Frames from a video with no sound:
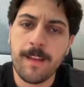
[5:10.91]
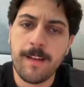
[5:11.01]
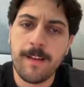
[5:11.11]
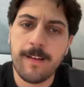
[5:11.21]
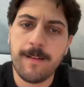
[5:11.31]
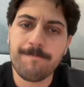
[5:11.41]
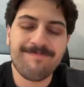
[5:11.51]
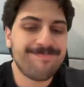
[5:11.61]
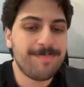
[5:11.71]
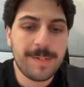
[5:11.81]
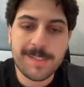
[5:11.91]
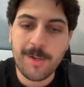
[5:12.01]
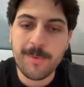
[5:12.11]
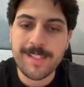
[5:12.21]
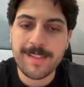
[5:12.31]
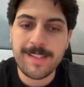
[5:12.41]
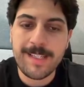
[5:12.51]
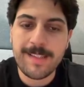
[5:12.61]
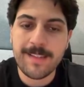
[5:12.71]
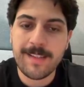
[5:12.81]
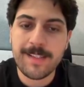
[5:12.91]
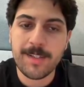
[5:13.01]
But as always, these